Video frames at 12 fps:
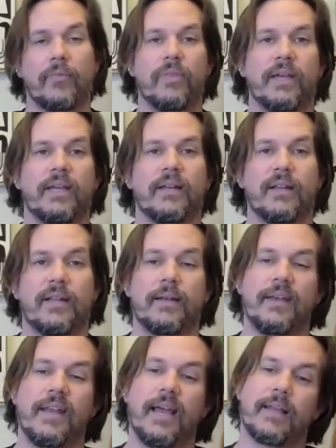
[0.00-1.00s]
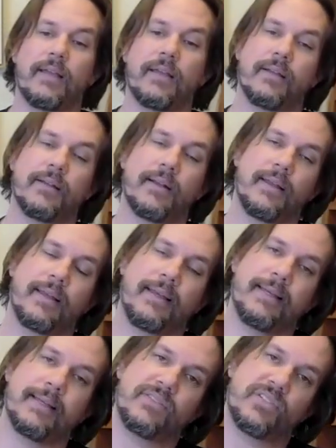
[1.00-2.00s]
And then neck
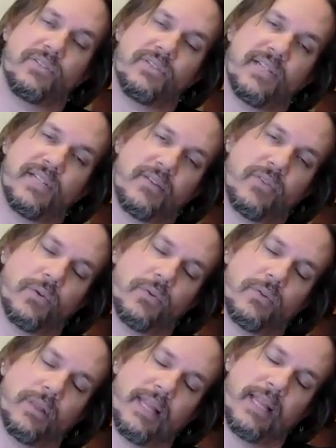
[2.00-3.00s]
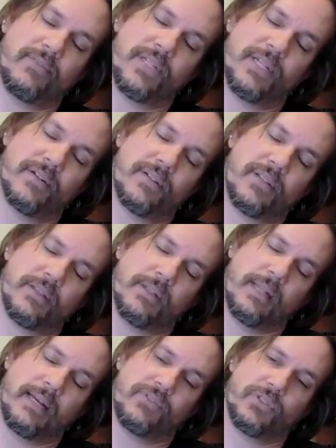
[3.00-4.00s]
gets to take the left ear to the
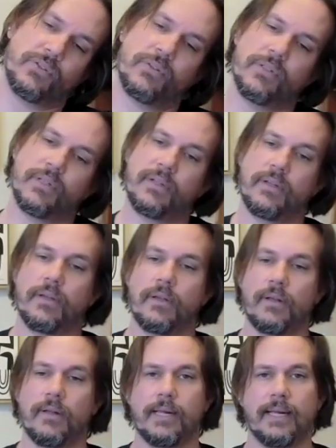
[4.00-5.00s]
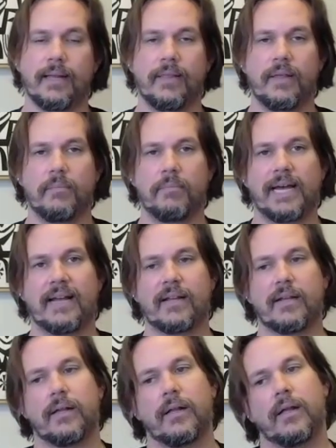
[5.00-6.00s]
left shoulder and then
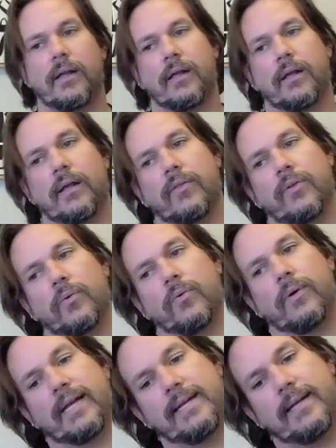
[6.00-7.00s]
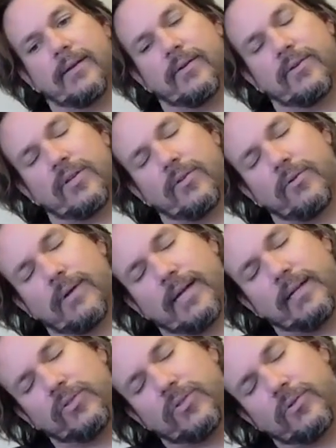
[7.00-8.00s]
back, and the right ear to the
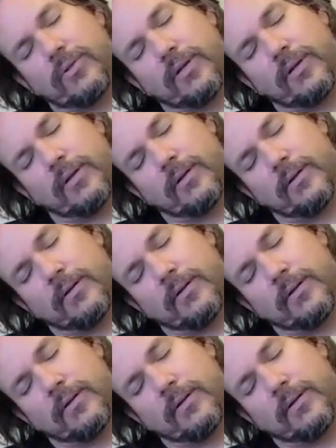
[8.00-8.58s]
right shoulder,